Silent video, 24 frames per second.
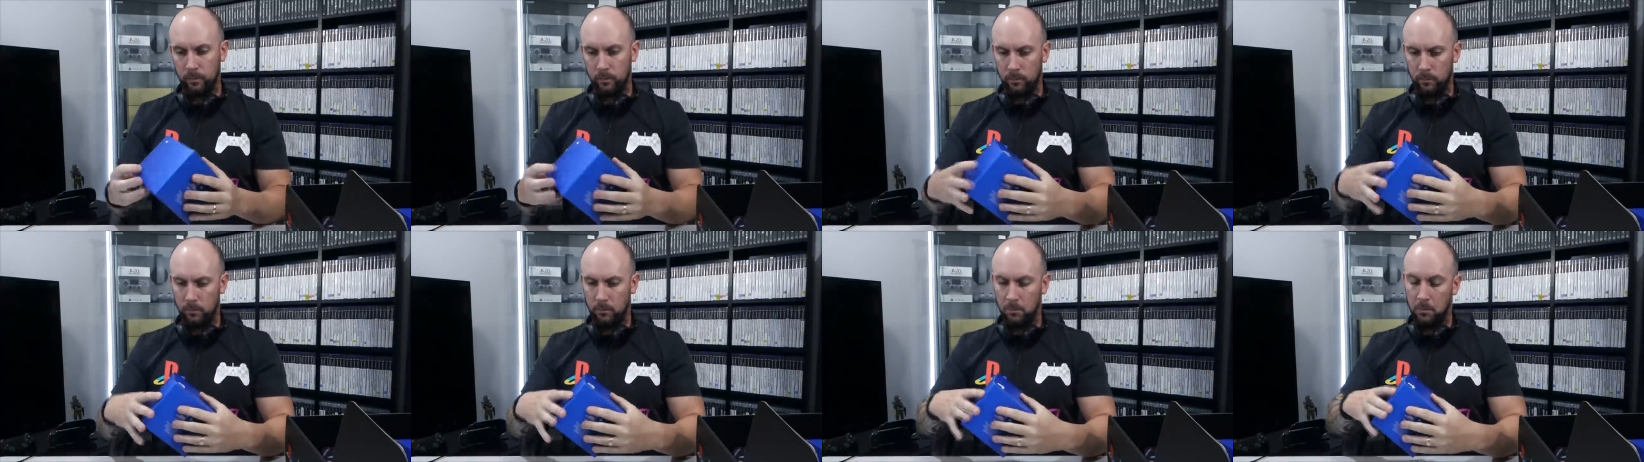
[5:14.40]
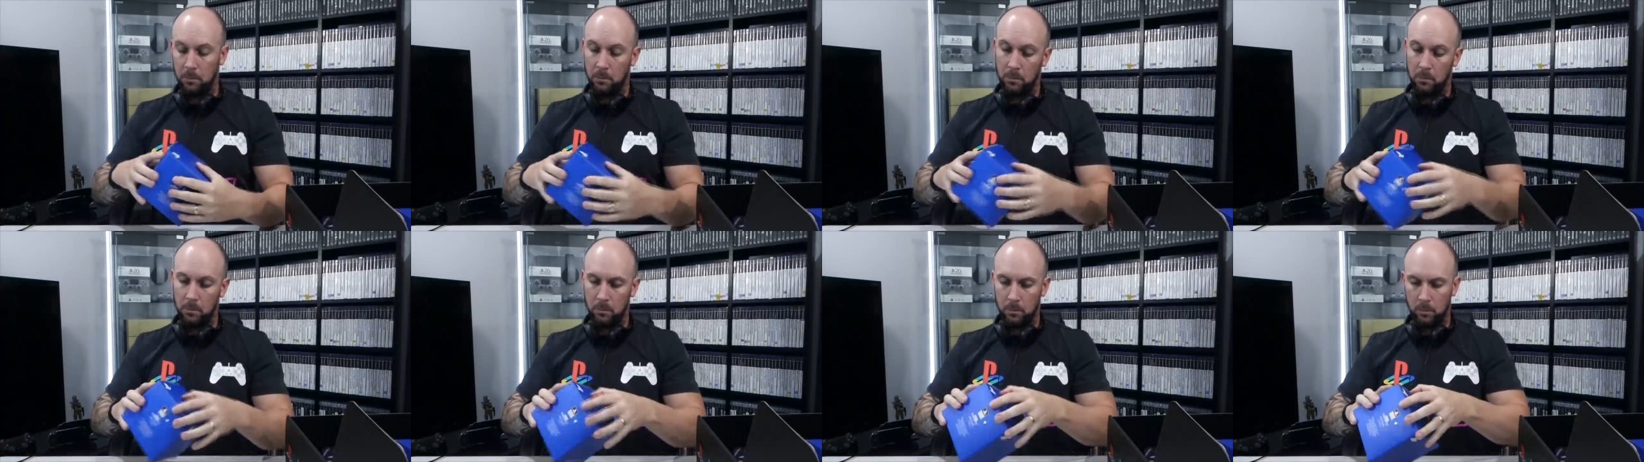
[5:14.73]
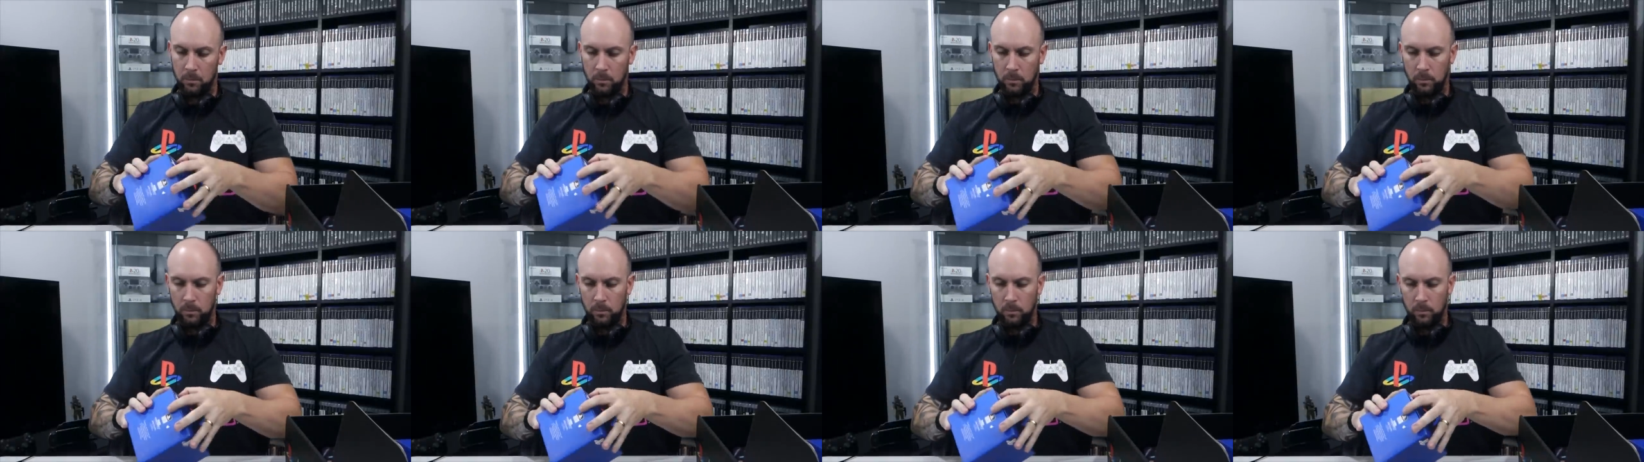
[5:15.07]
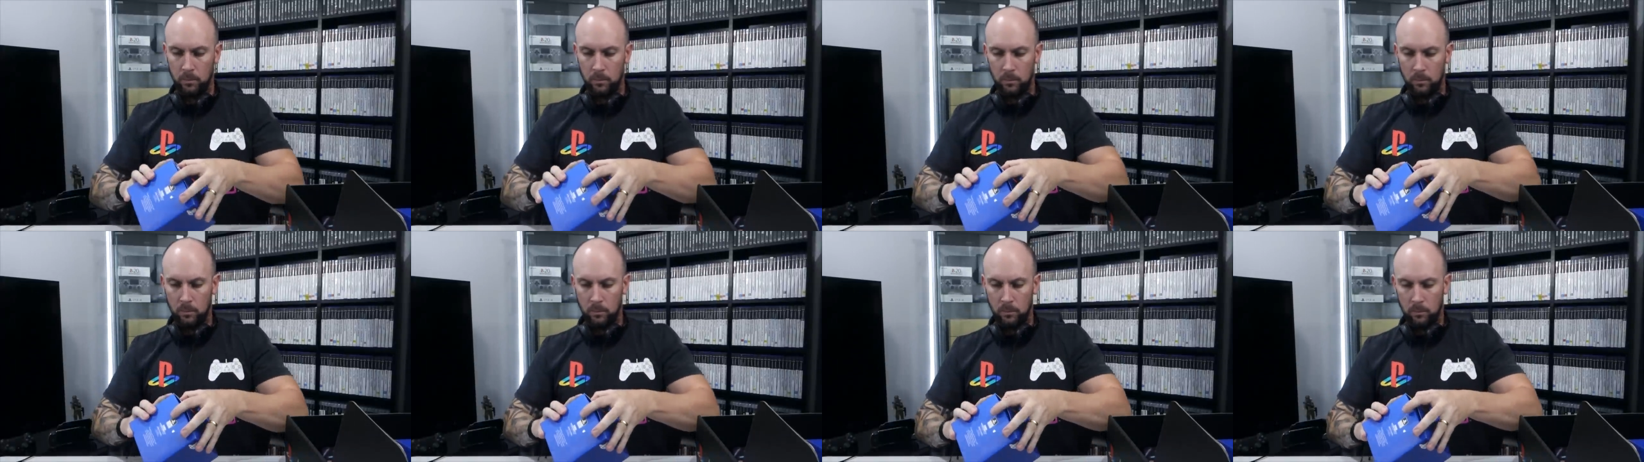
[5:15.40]

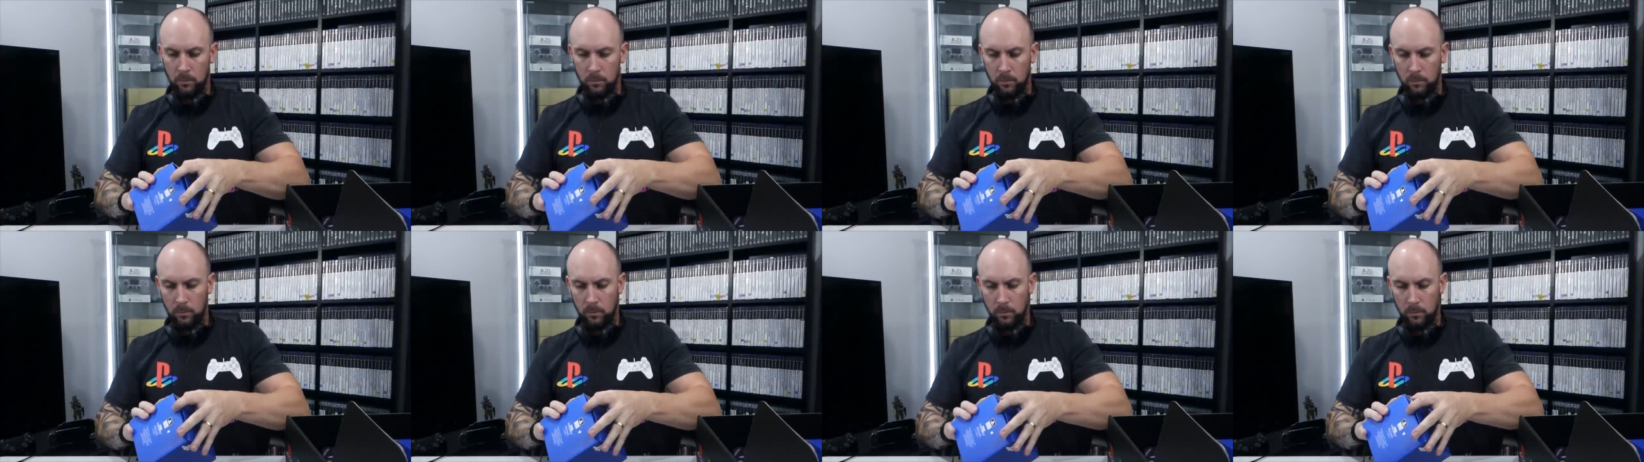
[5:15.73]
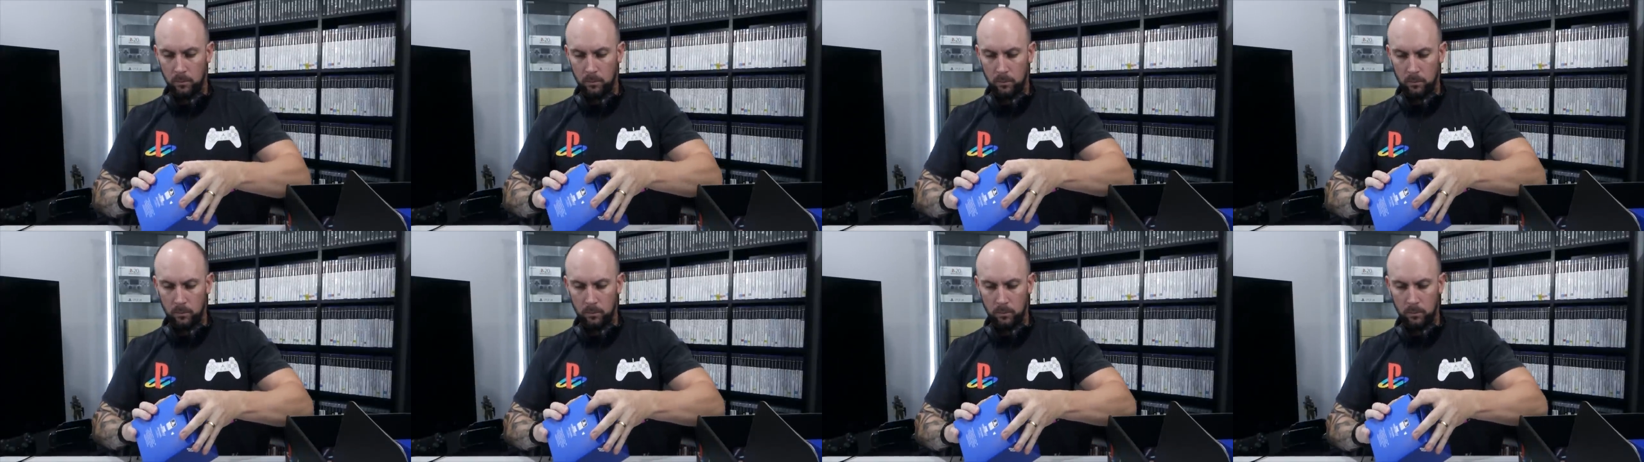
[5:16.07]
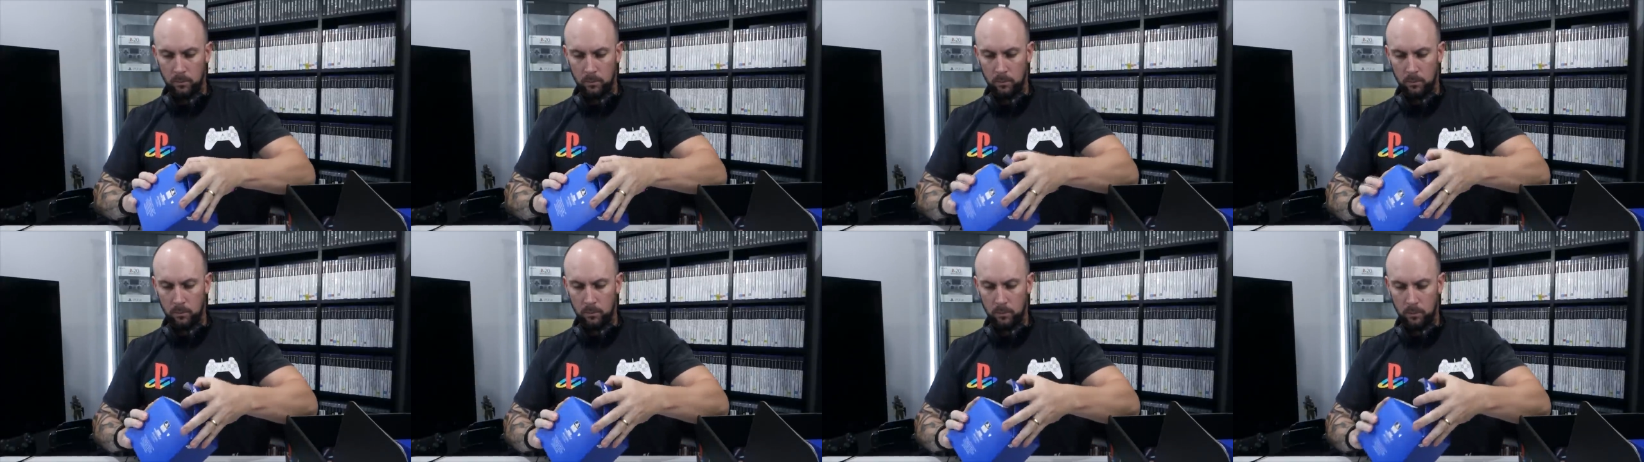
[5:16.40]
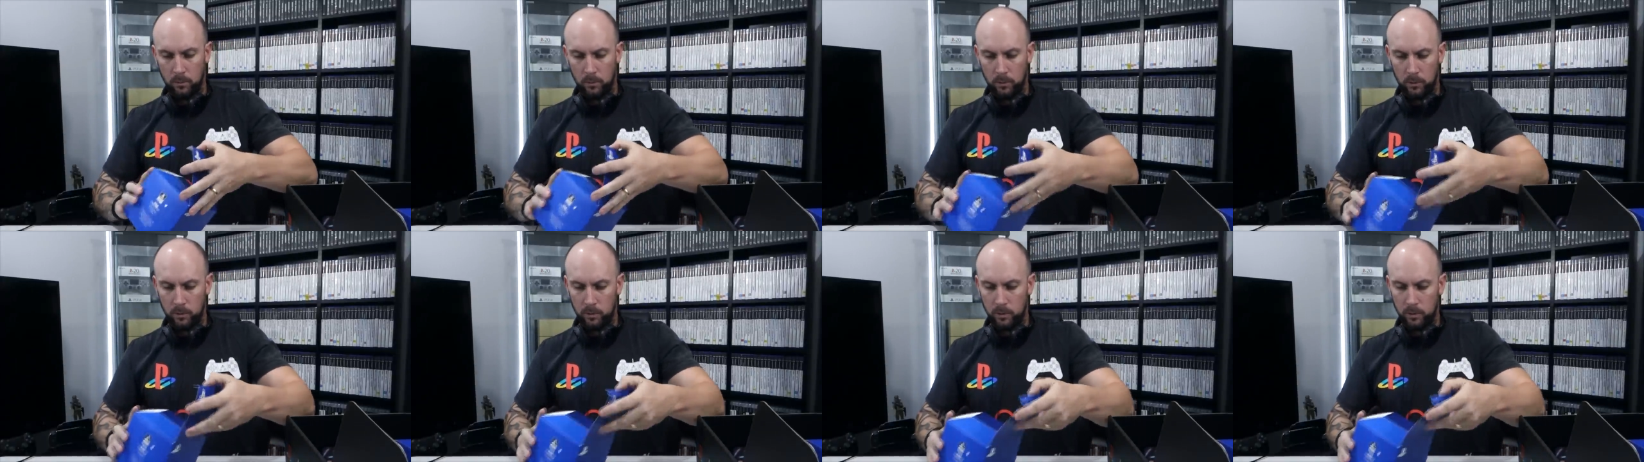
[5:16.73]
Nothing is said.